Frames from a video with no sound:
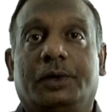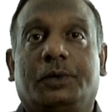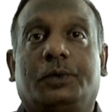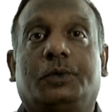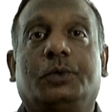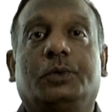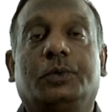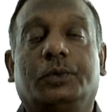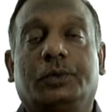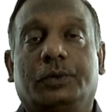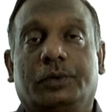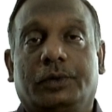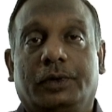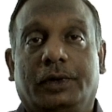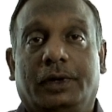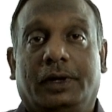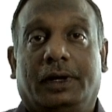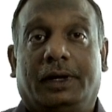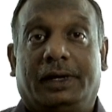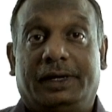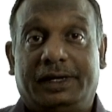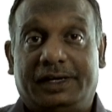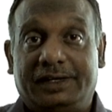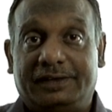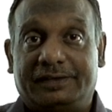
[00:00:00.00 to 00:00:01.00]
to
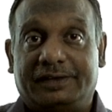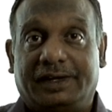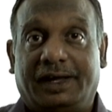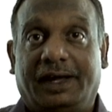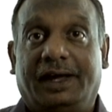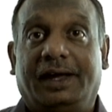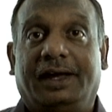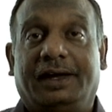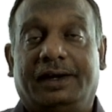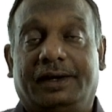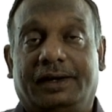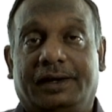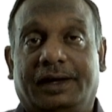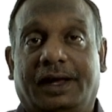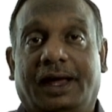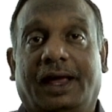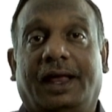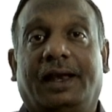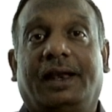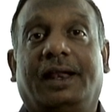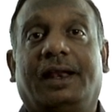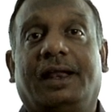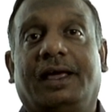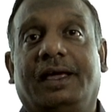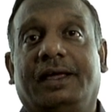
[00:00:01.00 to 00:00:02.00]
design,
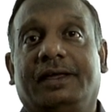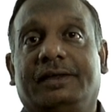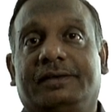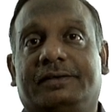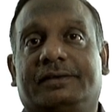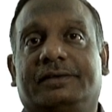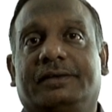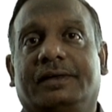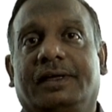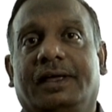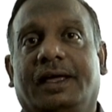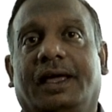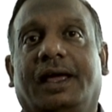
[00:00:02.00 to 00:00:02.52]
analyze,